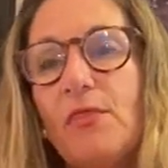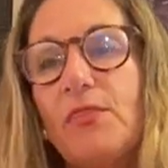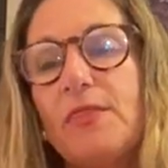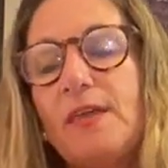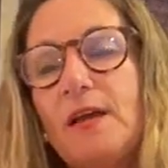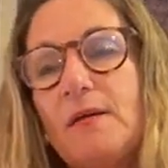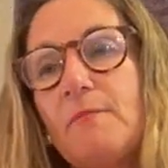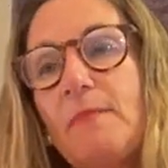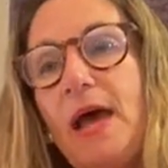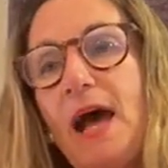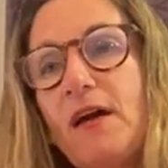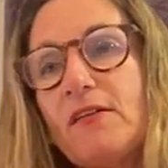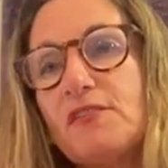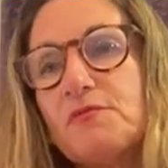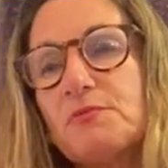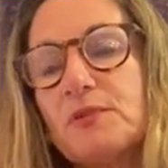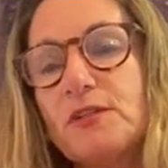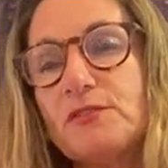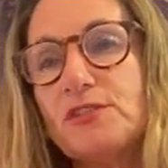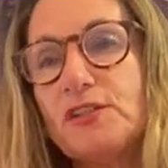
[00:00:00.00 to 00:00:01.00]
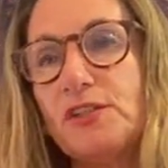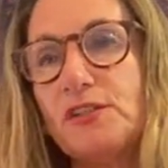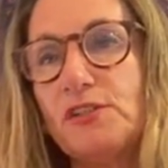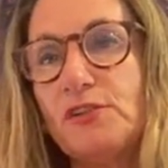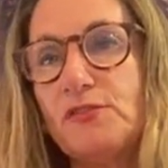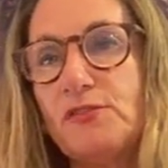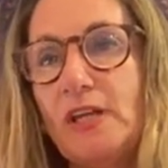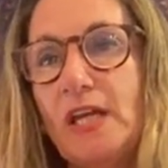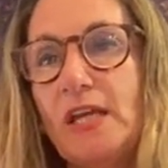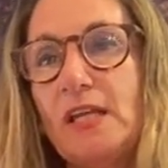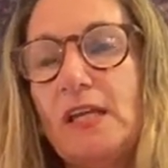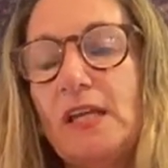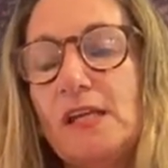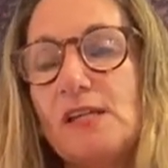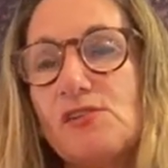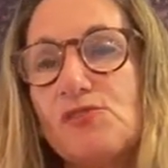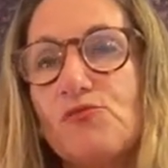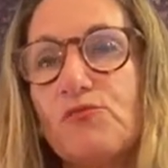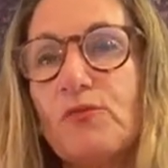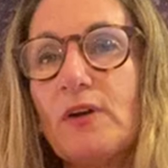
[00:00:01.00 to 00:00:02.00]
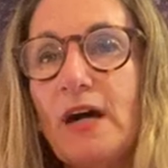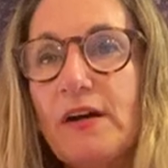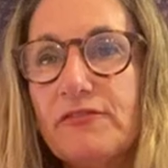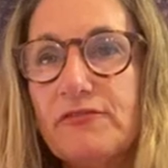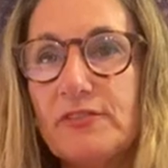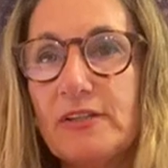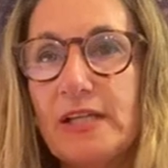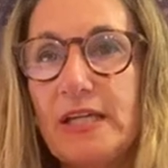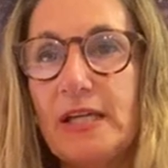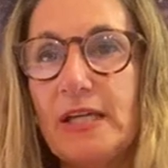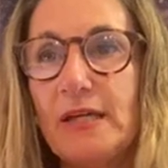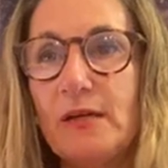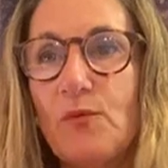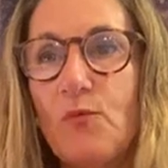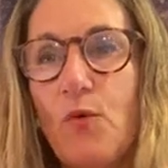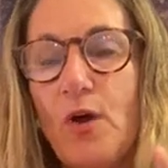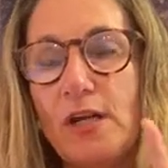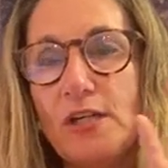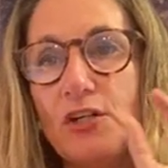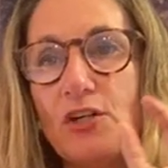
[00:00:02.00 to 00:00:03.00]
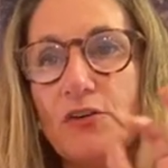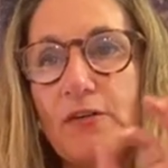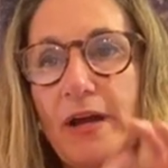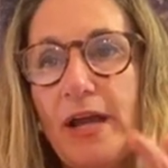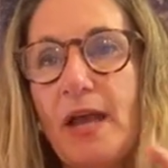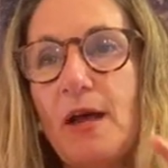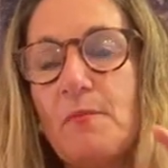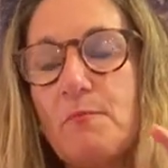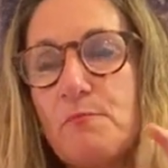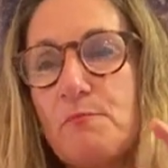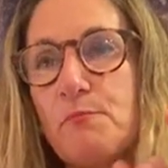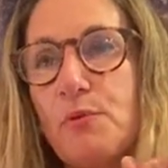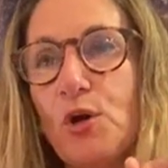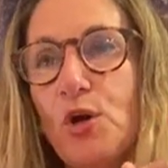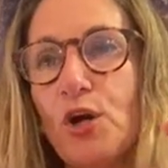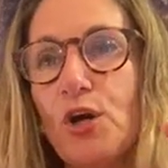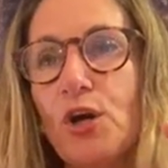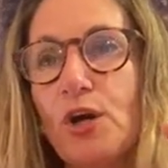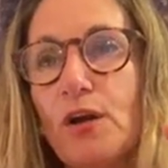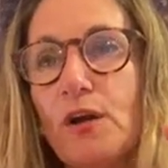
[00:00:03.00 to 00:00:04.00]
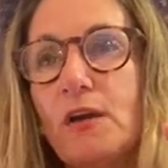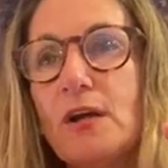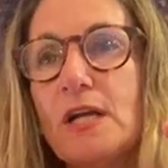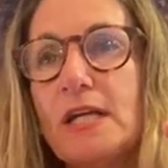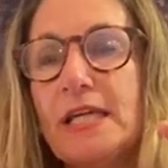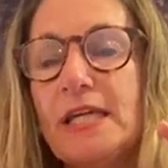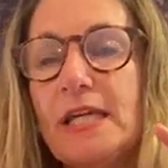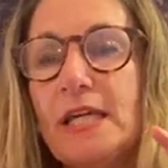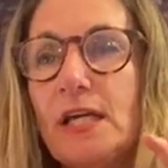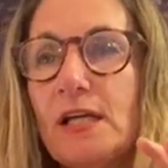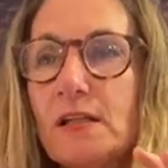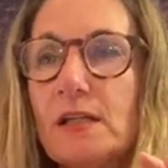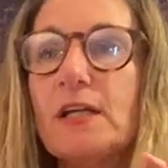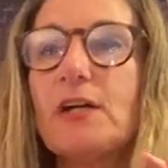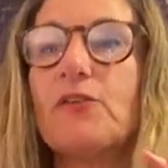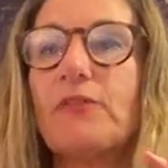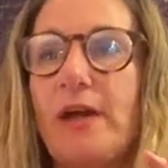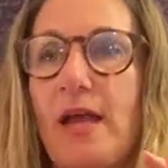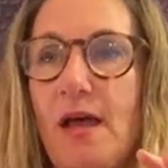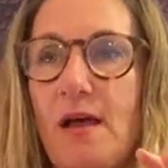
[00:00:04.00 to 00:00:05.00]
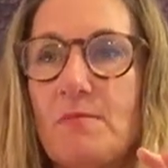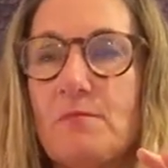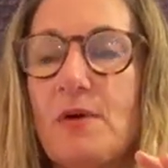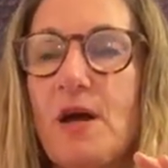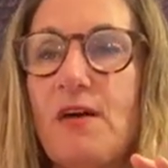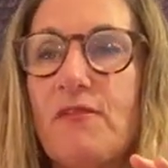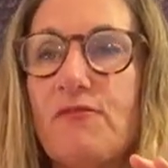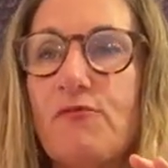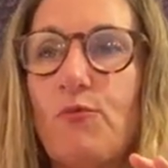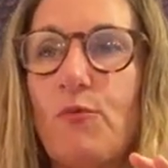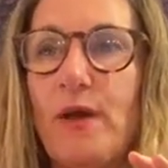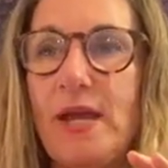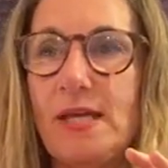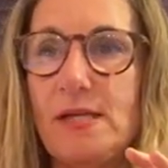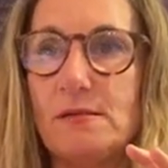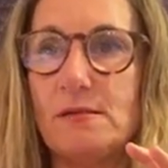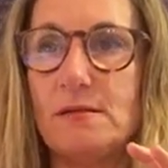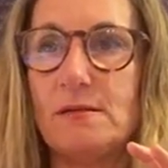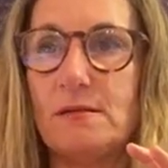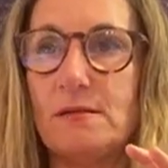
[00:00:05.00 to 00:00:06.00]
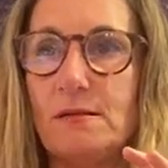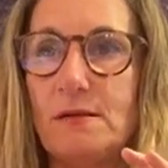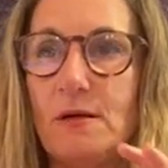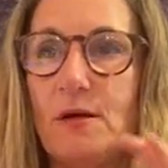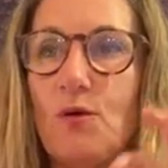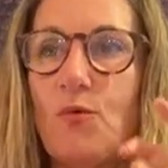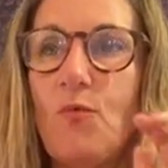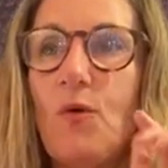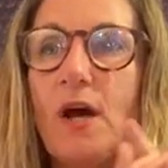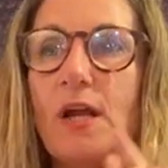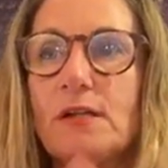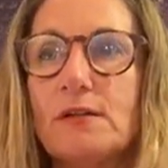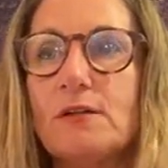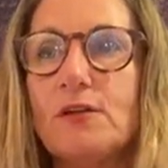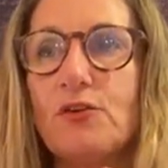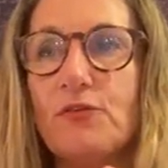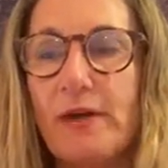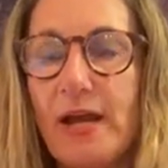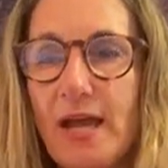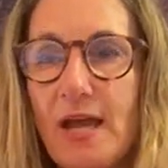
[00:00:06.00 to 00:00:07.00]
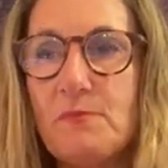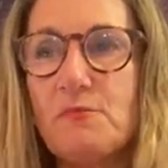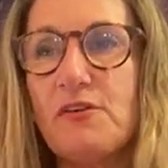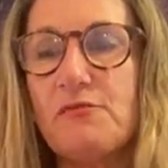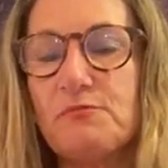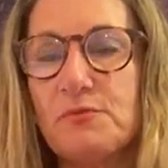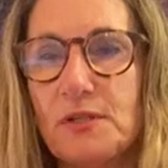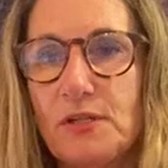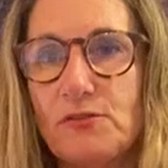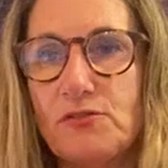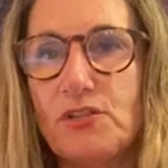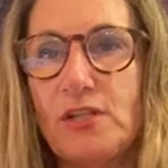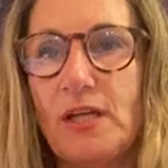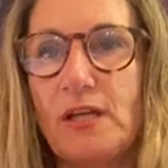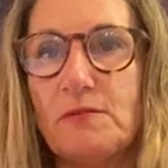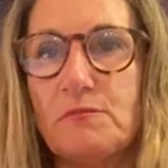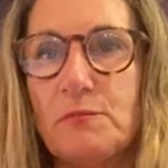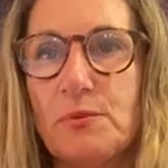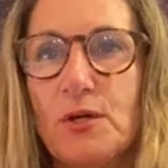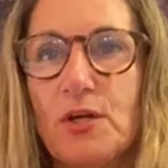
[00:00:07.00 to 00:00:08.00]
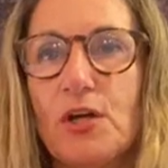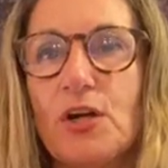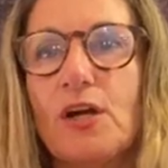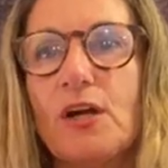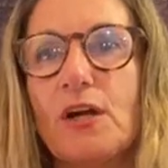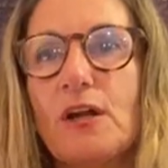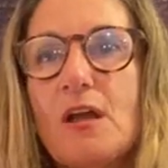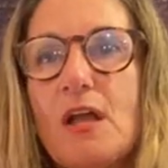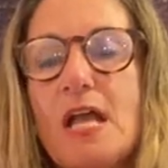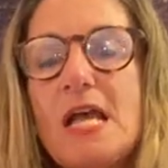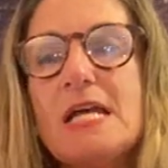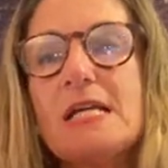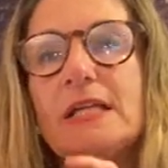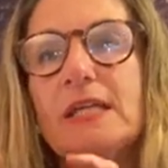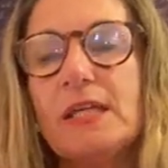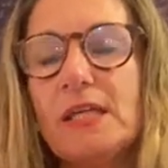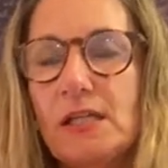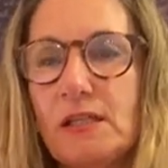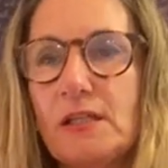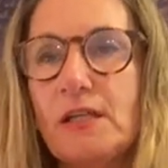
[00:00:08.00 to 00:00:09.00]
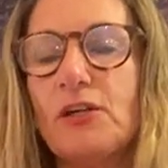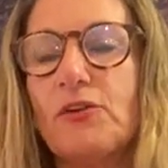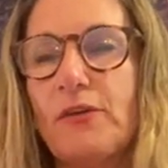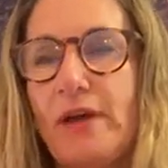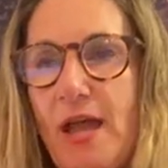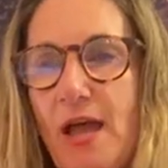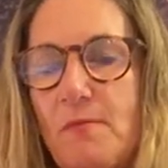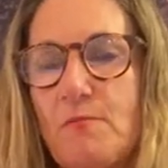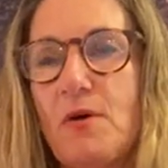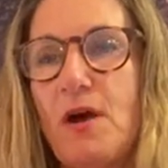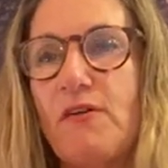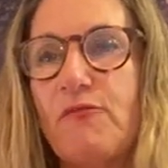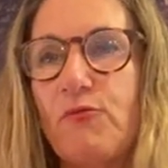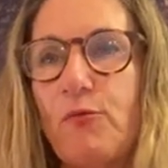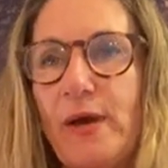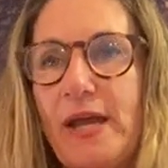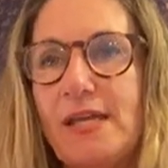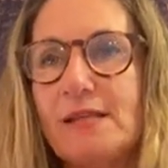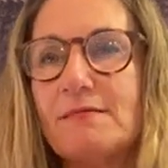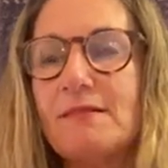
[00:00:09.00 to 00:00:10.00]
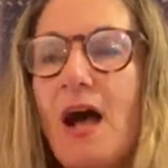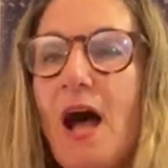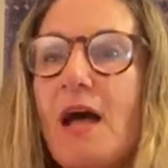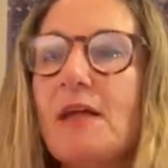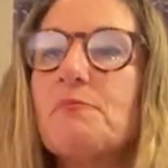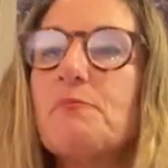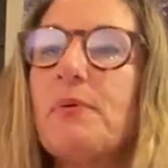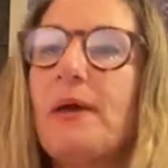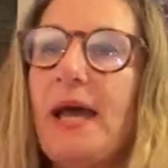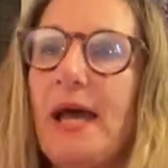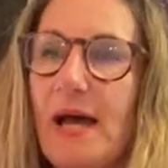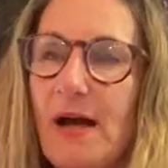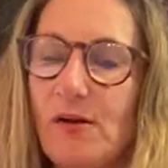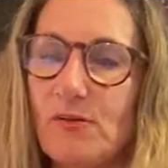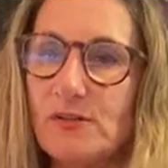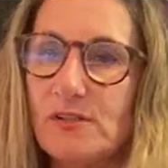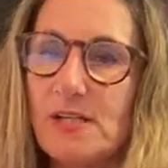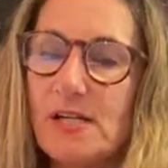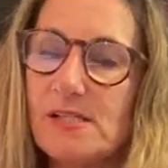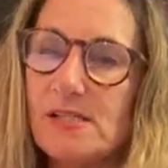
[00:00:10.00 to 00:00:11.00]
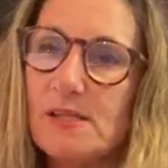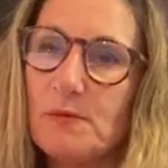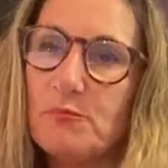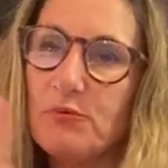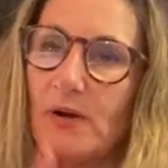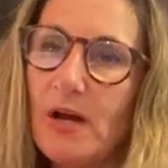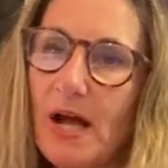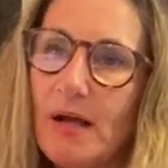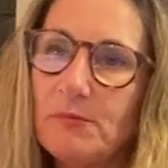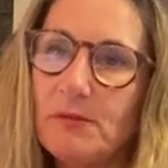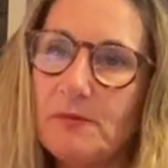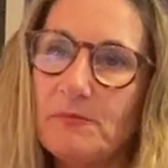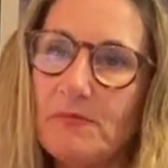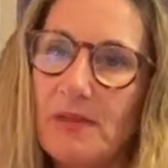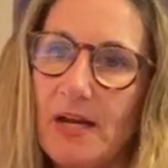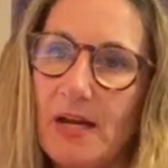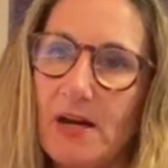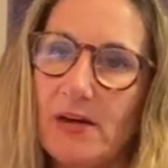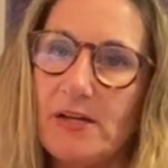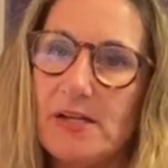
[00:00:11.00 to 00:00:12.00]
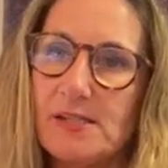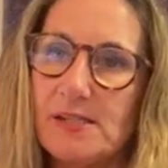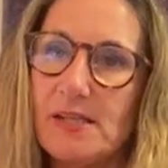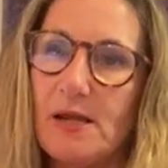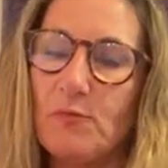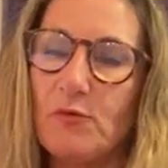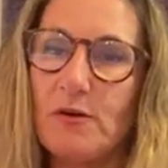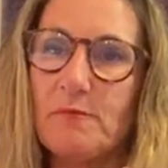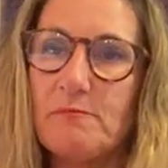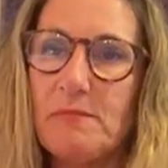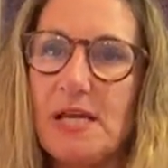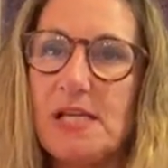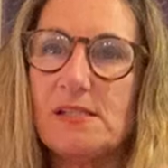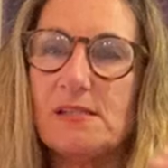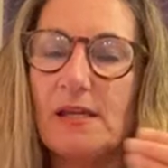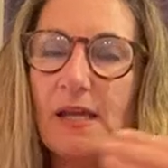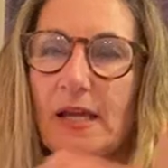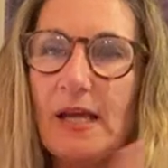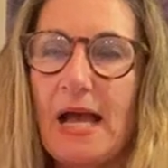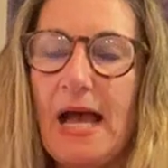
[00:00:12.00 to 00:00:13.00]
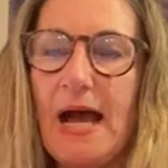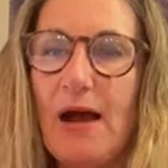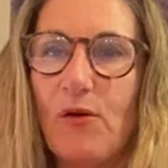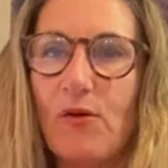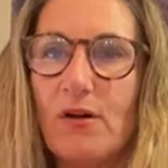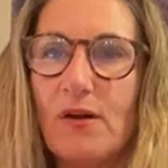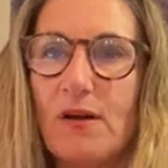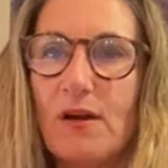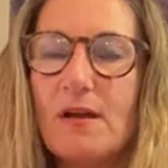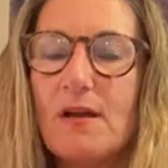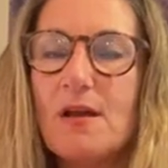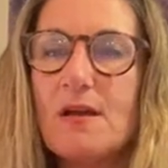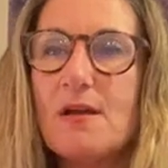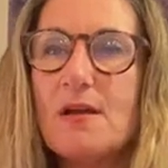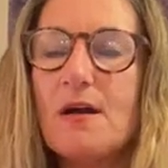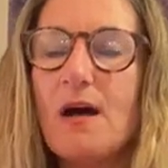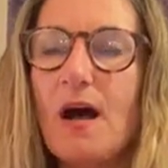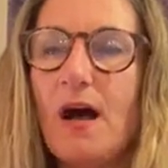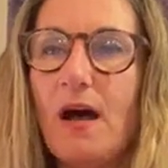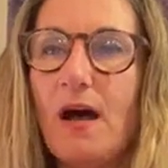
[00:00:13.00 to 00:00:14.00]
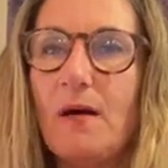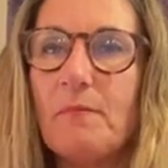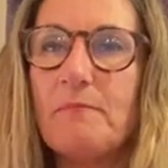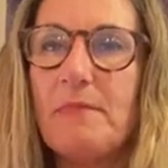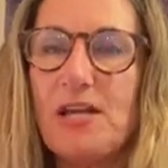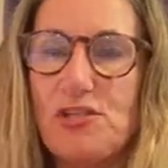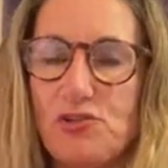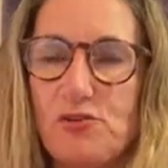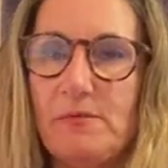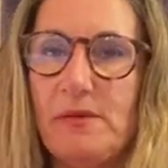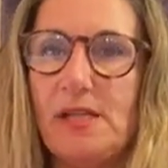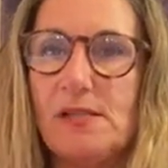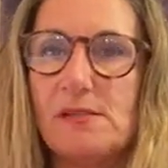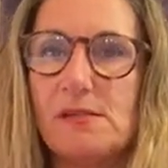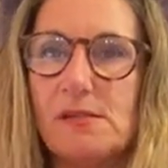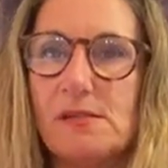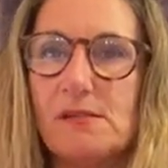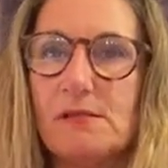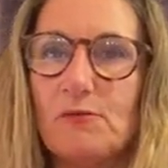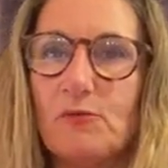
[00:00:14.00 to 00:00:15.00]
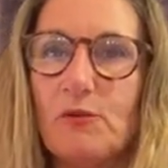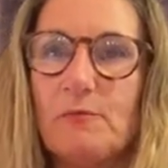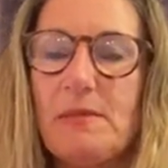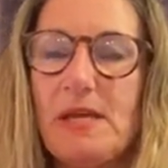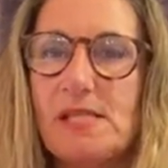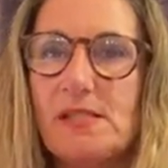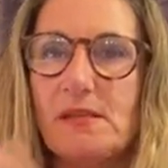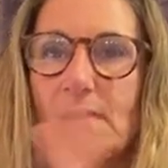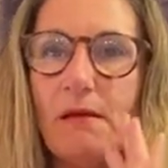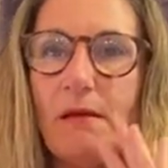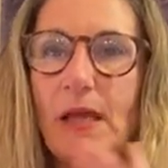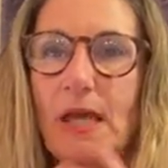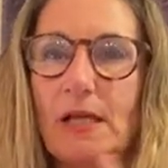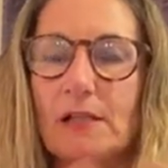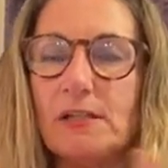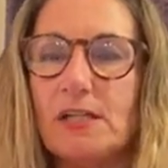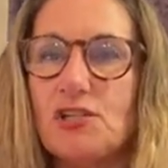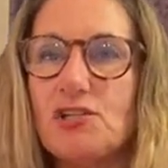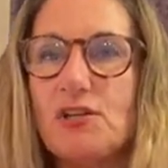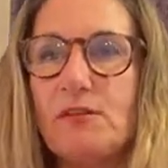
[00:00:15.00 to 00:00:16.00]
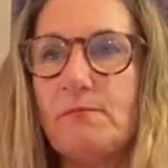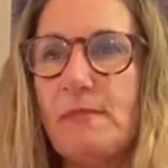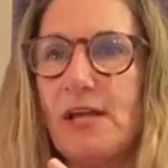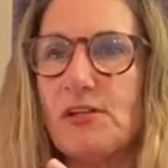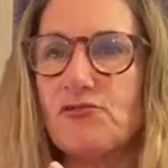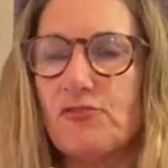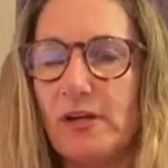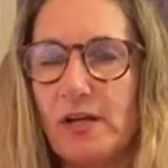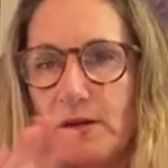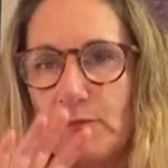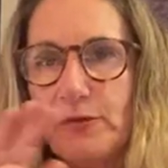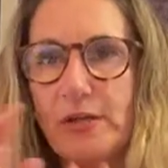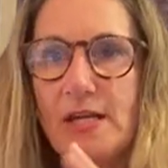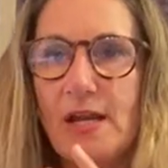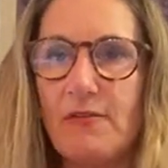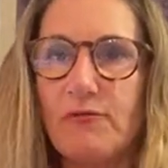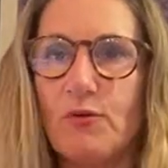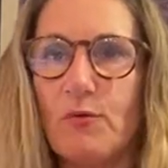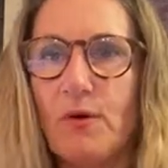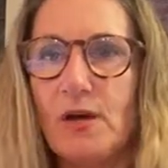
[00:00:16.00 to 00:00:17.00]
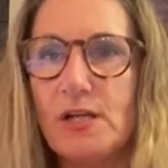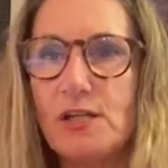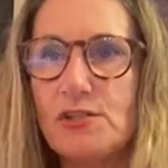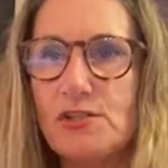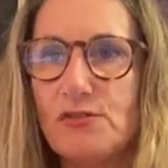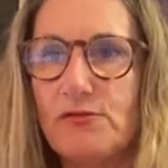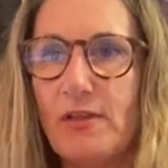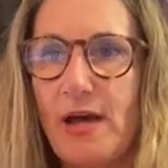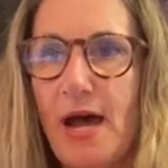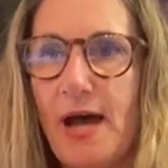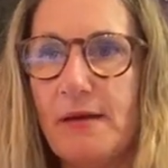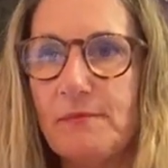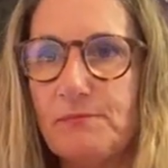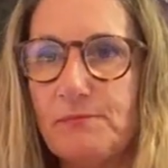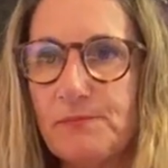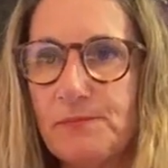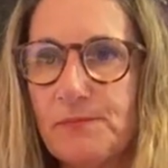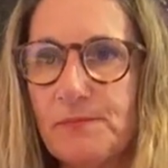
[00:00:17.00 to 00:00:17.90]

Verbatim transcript: The amount of protein you need is roughly one gram per kilogram of weight. One gram of protein per kilogram of weight, not pound. Because the problem there is that we're mixing our uh, measurements. We're mixing English and metric and we never wanna do that.